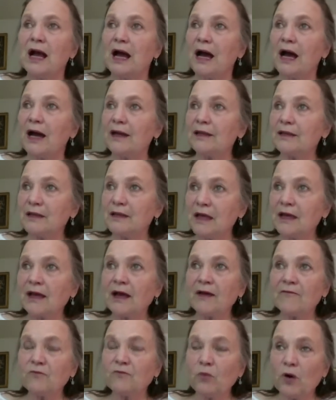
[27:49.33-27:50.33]
I think
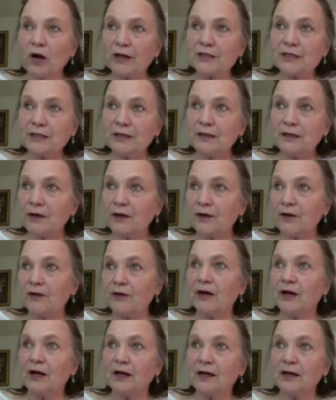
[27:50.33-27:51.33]
I've walked in
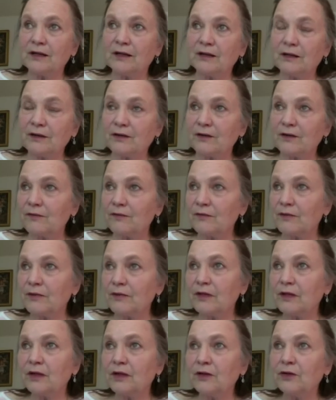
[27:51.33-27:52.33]
their
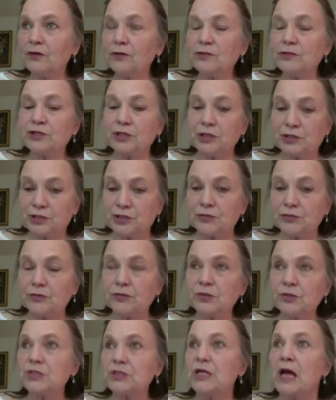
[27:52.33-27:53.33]
Gucci
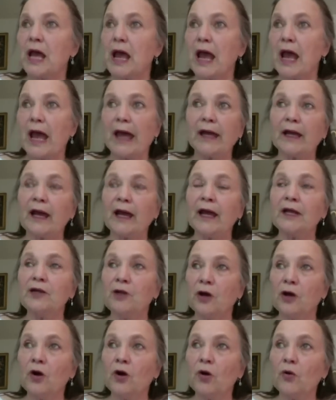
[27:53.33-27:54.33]
shoes, and I
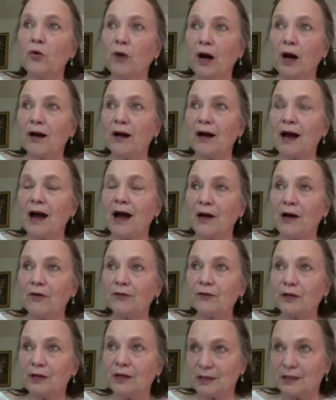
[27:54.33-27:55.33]
know
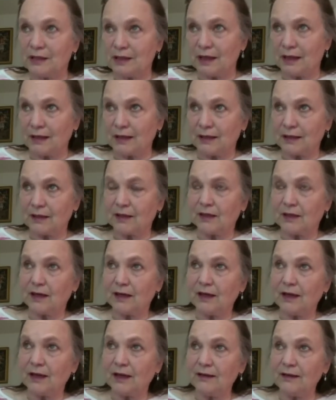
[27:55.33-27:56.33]
how they think.
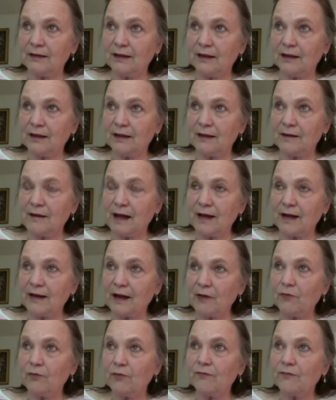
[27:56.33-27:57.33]
And
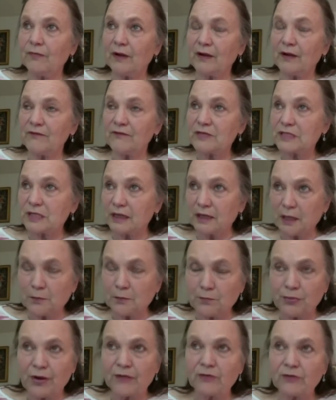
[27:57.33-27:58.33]
I've
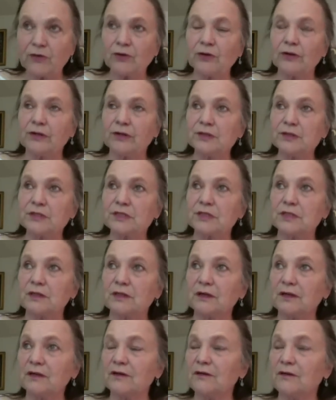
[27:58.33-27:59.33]
studied brotherhoods,
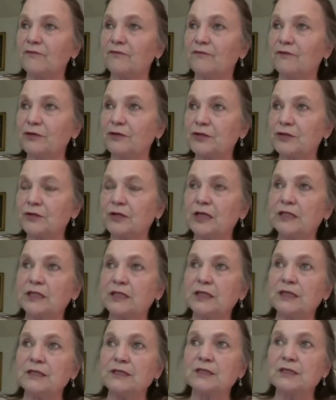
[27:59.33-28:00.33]

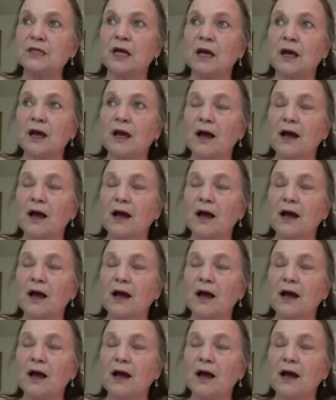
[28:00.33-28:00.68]
fraternities